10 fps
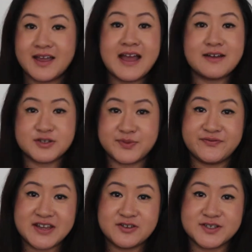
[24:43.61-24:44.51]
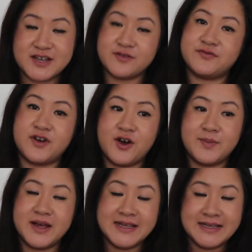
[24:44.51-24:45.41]
how to prevent yourself
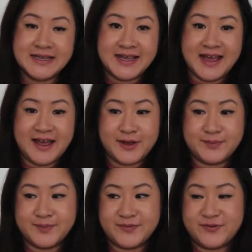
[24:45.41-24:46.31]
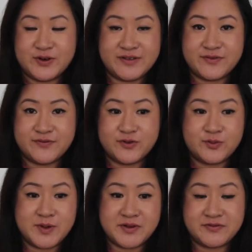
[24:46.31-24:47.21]
from falling for
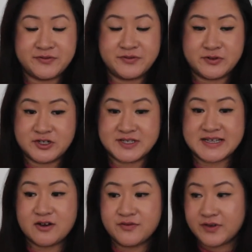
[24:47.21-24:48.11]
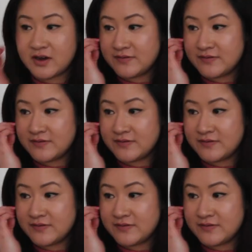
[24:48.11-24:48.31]
fraud, mobile phone fraud yourself.